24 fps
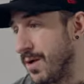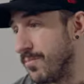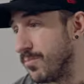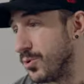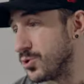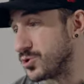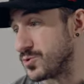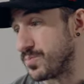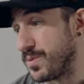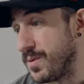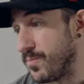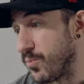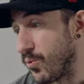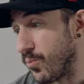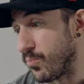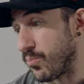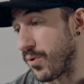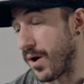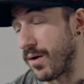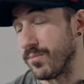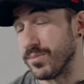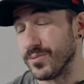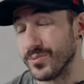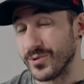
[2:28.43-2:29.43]
most people
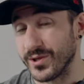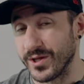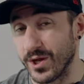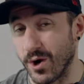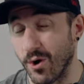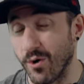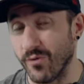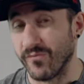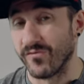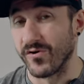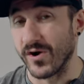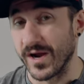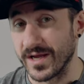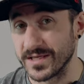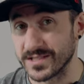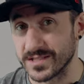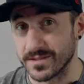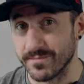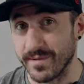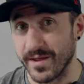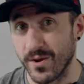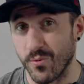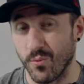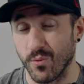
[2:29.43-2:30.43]
probably
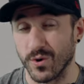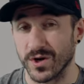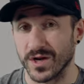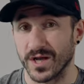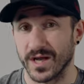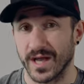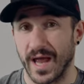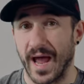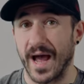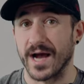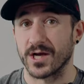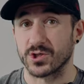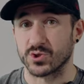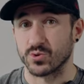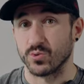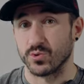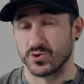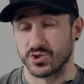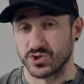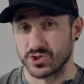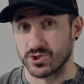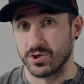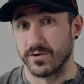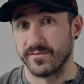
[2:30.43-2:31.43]
overestimate what an actual
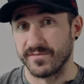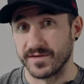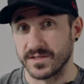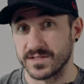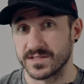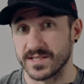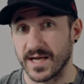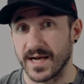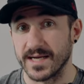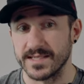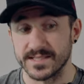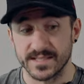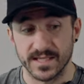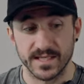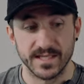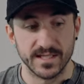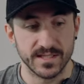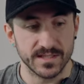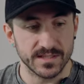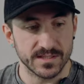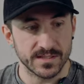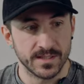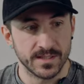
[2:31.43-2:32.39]
serving size is.